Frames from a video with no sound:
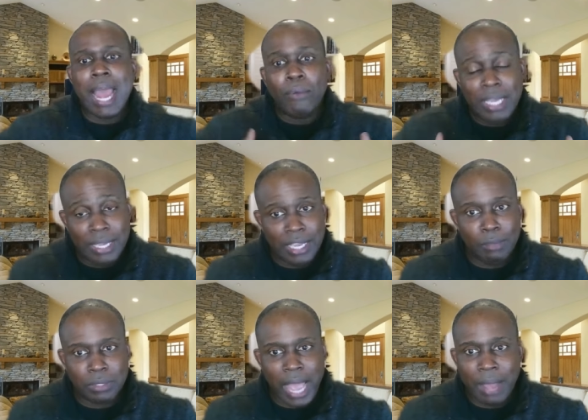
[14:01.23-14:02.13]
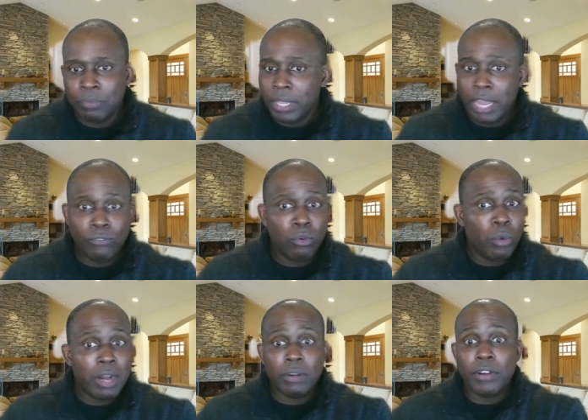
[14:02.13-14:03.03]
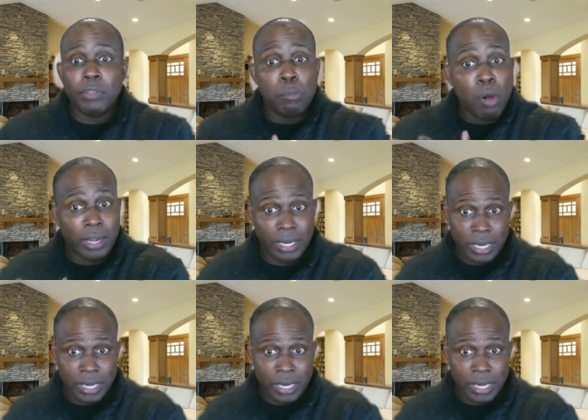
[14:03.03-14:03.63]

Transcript: now he keeps that. And for whatever the market